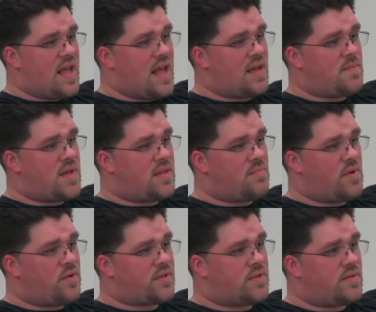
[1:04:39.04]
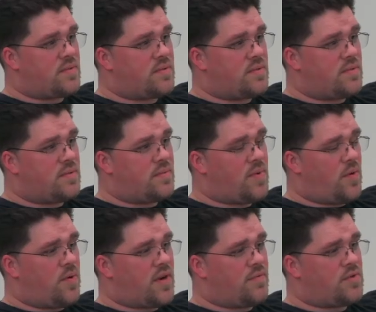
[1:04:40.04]
nag me the most
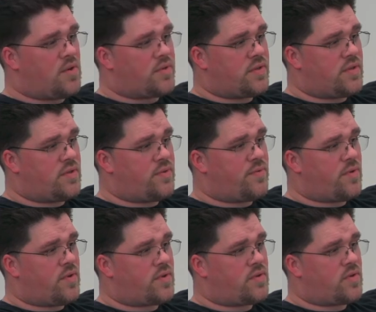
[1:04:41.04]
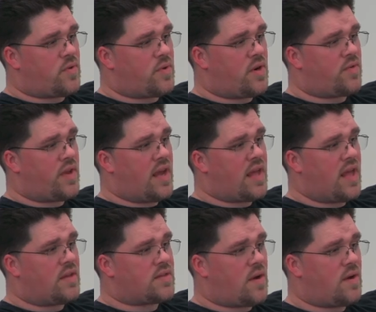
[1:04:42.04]
about what I've chosen to do for a career, that I
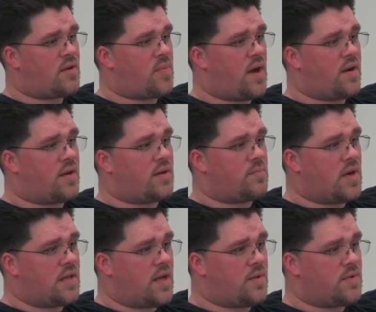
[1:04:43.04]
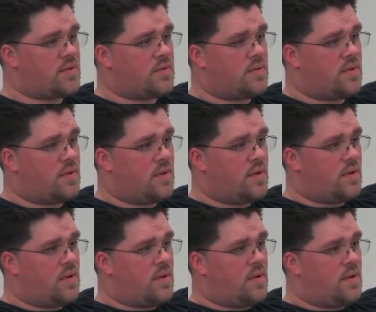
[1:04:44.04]
can't talk about it in my language.
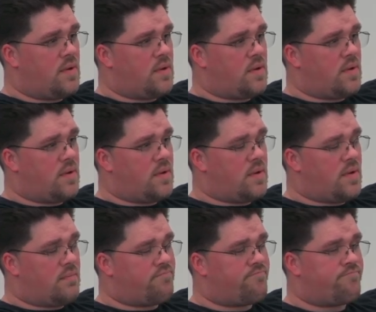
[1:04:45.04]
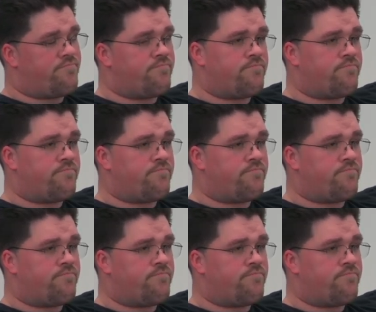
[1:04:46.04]
Um,